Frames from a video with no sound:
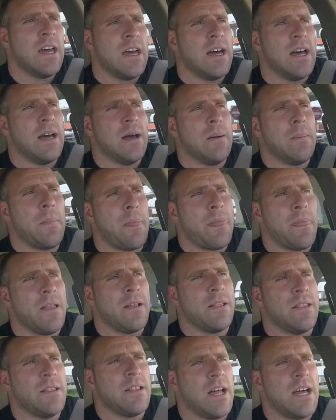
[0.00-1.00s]

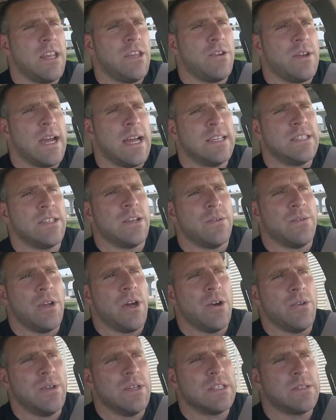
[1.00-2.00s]
A lot of you guys don't
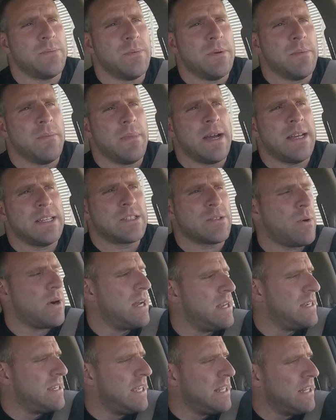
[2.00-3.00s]
know this, but my
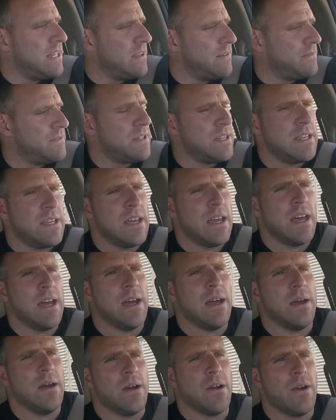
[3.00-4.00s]
squat and deadlift
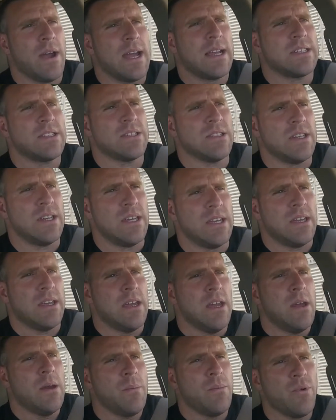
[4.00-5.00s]
are actually
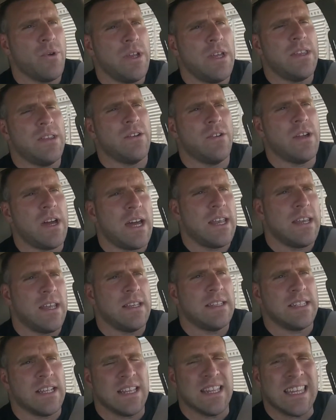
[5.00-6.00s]
they're not
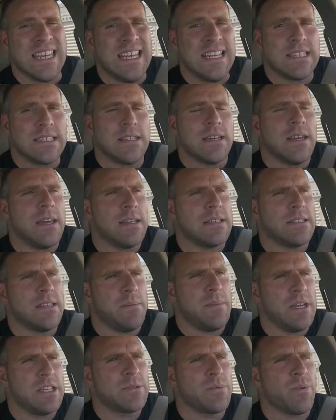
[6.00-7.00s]
as elite as
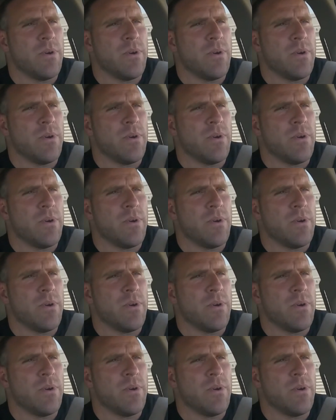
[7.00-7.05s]
the bench